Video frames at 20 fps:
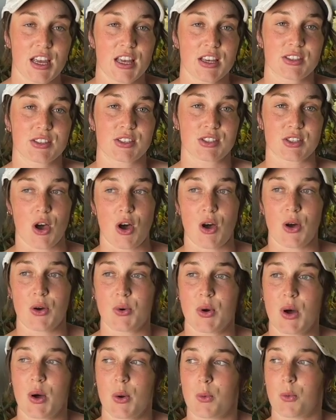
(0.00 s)

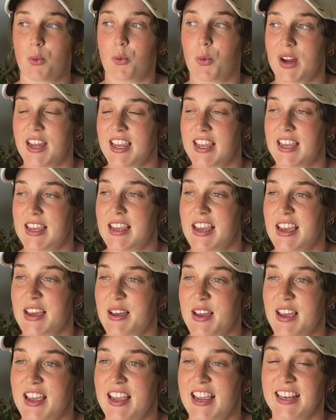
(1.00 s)
So we
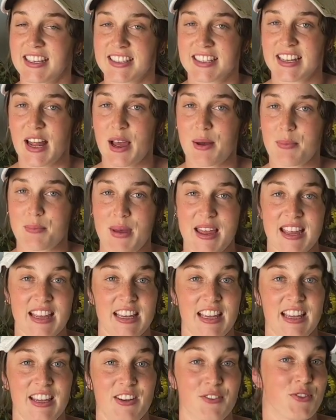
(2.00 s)
ended up
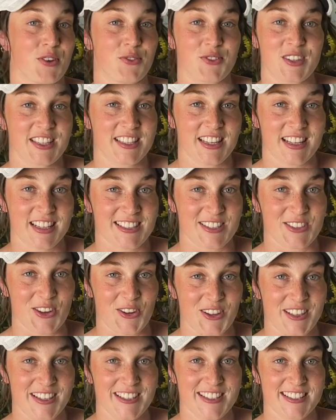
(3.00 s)
making
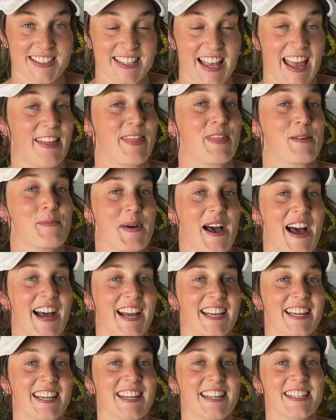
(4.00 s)
$56 at the
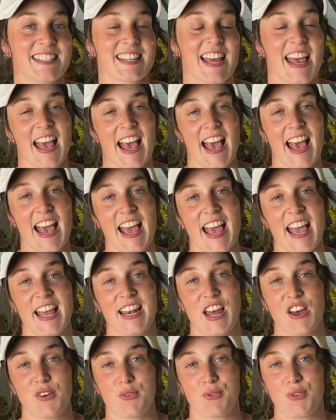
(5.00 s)
market
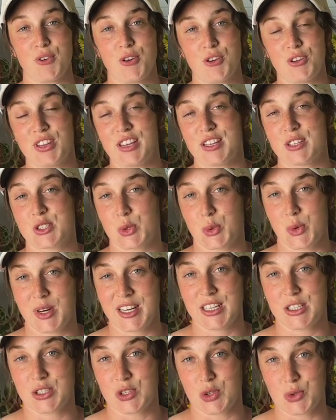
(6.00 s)
and a further
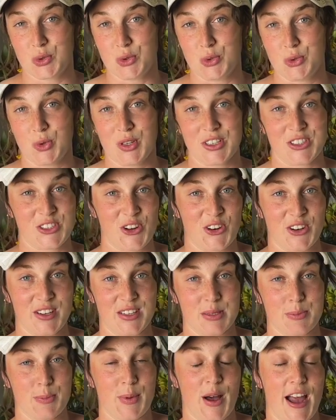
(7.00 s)

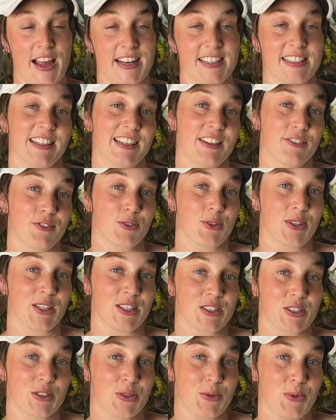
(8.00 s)
$22 by delivering
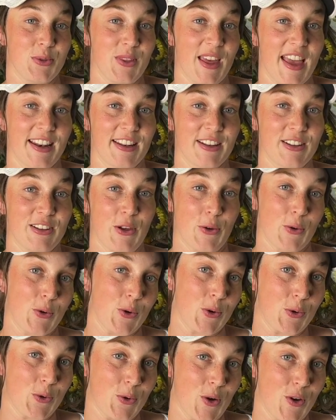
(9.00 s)
to that
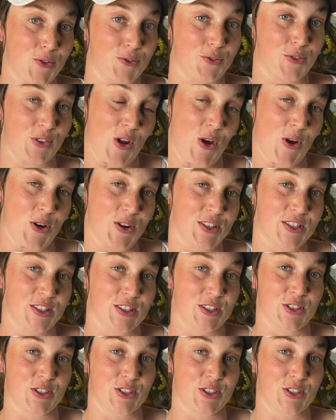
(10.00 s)
local florist.